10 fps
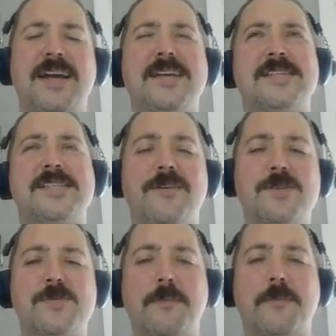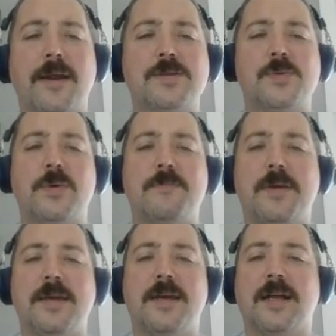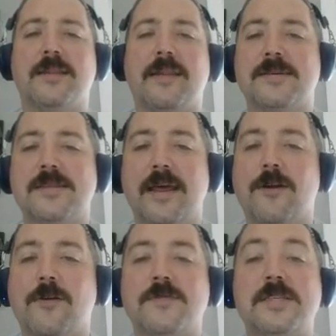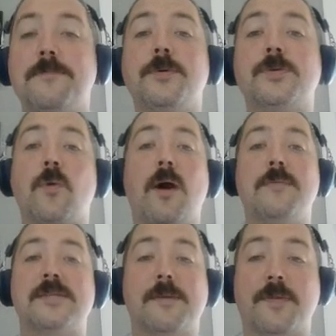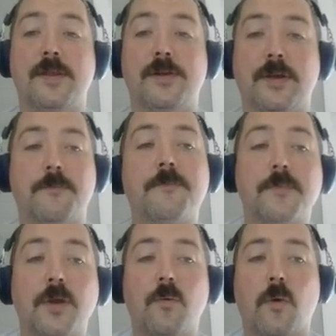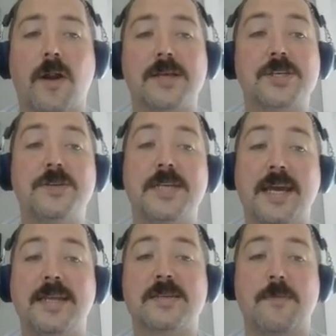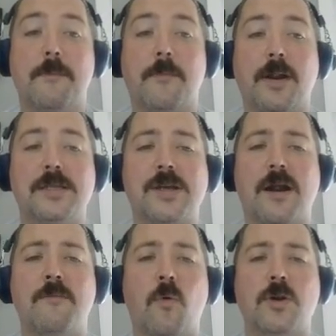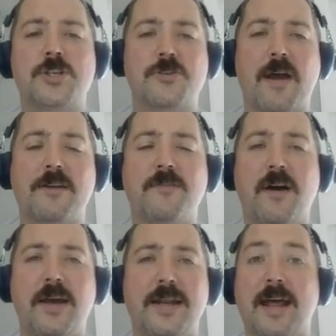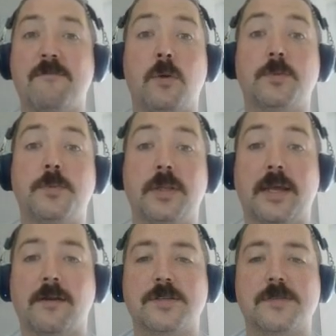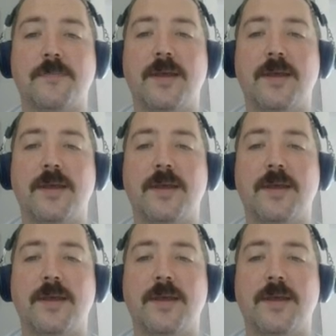Serous membranes would be a layer of simple squamous epithelium, whereas cutaneous membranes are more stratified and have multiple layers.